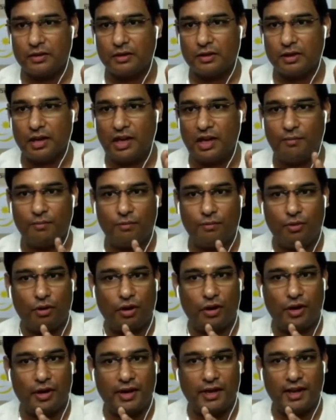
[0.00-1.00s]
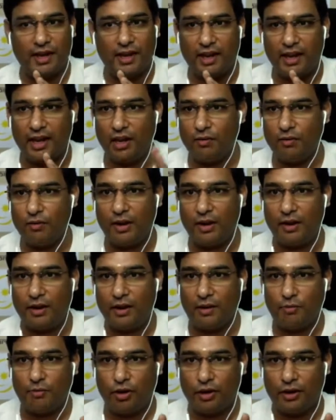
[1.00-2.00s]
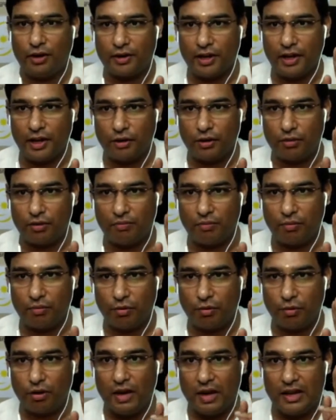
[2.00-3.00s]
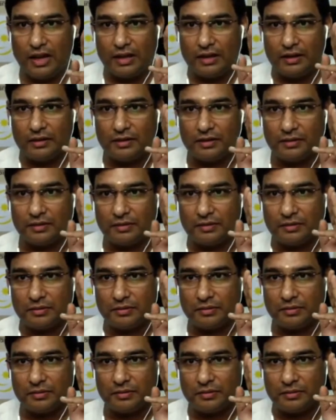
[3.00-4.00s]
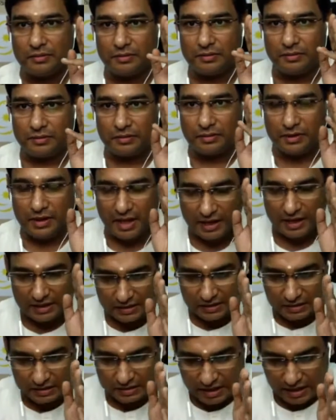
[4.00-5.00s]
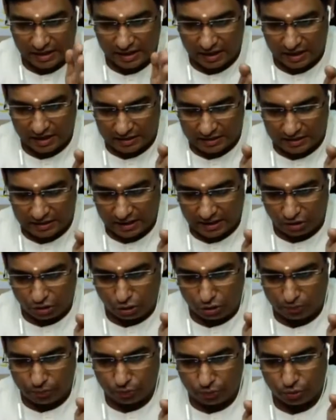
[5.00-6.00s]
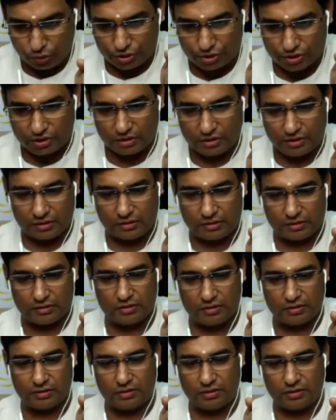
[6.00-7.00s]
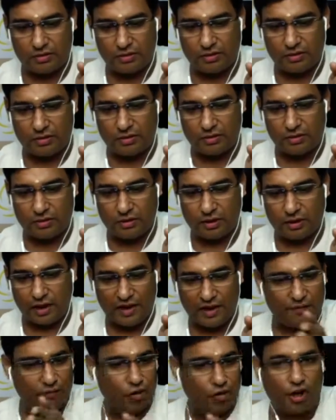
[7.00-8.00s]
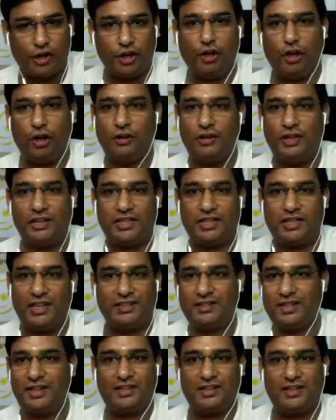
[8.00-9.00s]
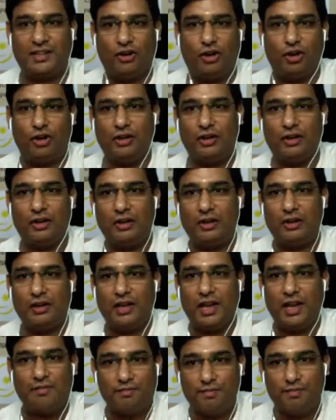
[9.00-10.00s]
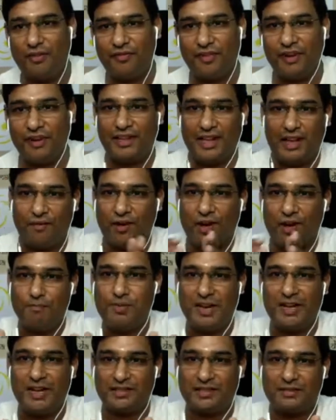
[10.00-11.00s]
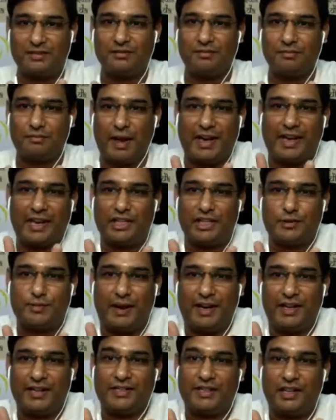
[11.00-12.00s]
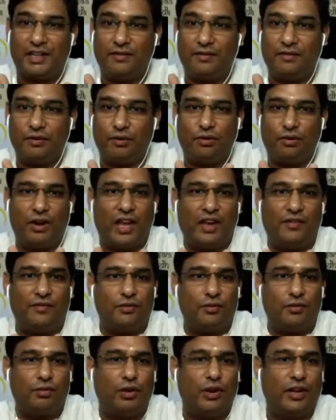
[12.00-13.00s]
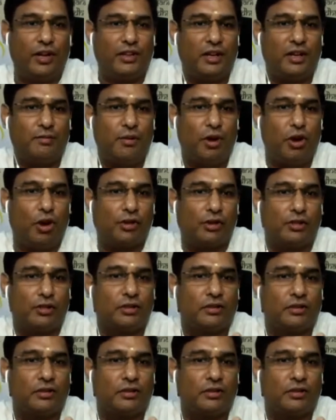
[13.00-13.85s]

I'm not attacking anyone. I'm only trying to uphold. They almost have got it all. The shastras are not imperfect. They are complete package by itself. You don't have to go anything beyond it.